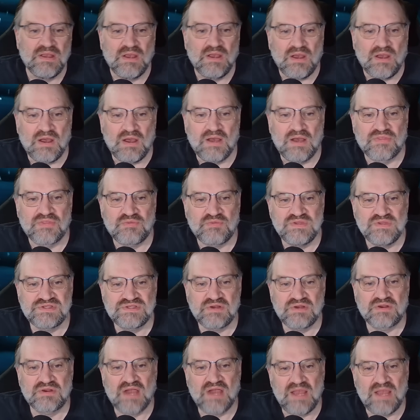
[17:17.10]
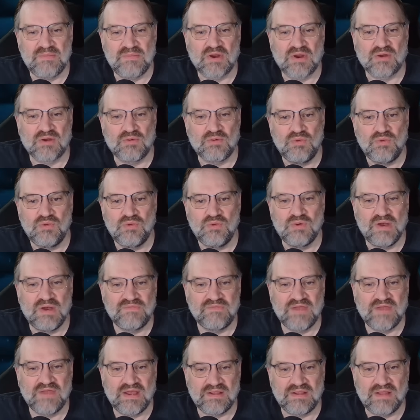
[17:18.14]
3-star Kymar. Ooh, I've
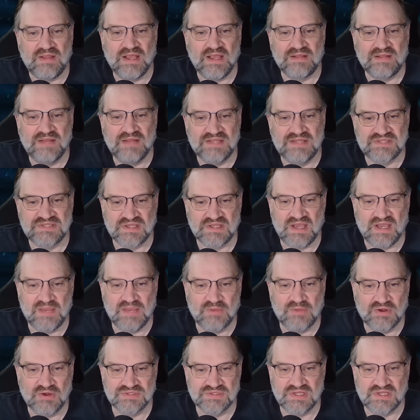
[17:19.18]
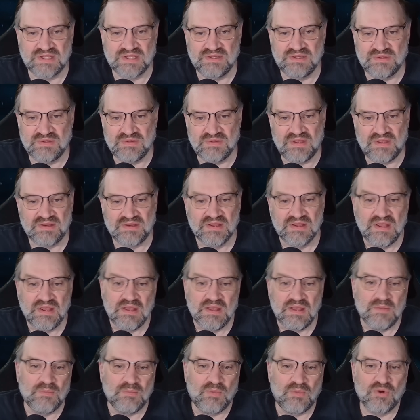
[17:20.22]
got like lots of Kymars. I can do that.
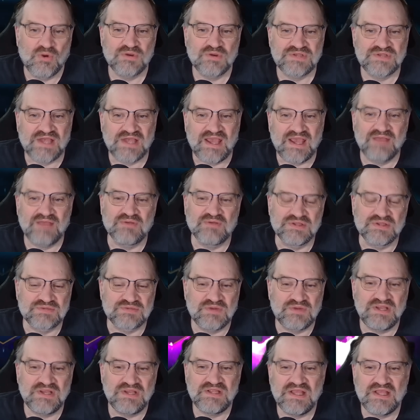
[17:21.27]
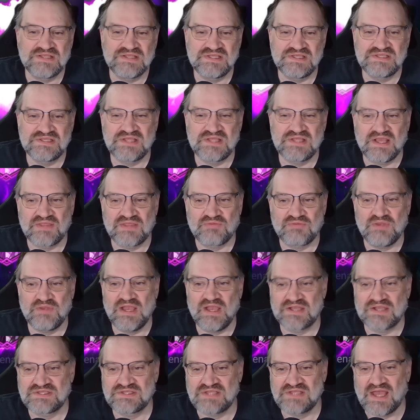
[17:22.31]
More Tyrants. What is this, like
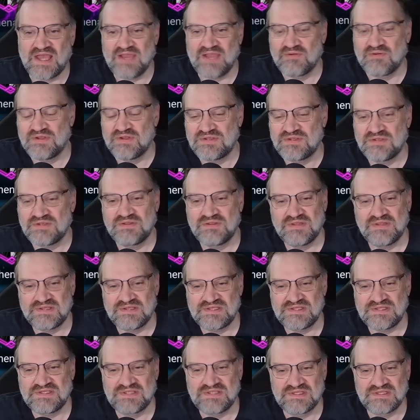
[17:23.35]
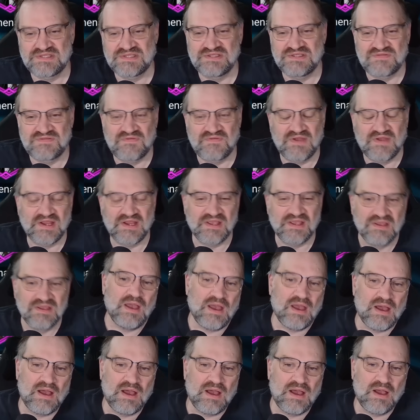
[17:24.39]
3x Tyrant? This is funny.
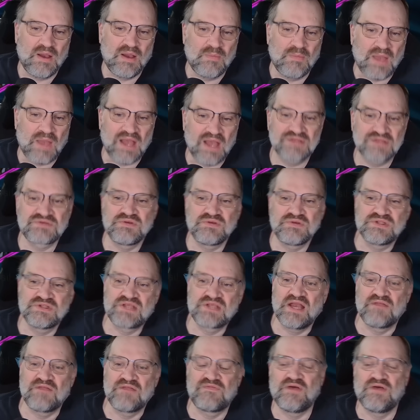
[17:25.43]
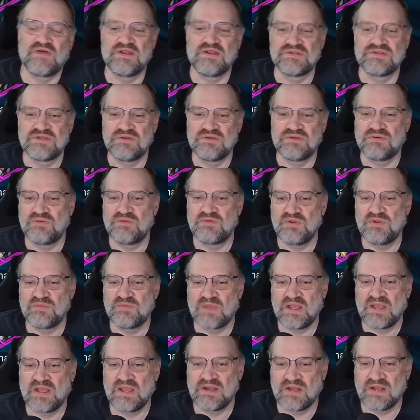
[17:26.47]
Osgrin's kind of fun too. I wouldn't
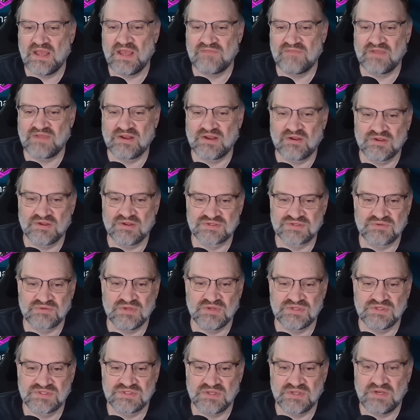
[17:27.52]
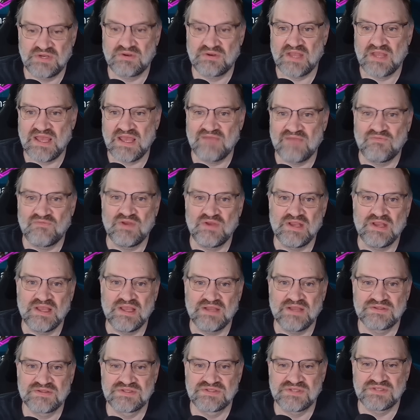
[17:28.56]
mind having an Osgrin, so I don't have one
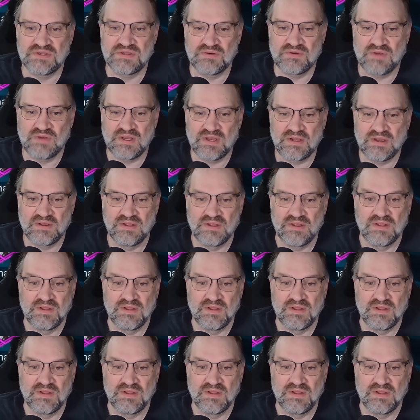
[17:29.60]
yet. So all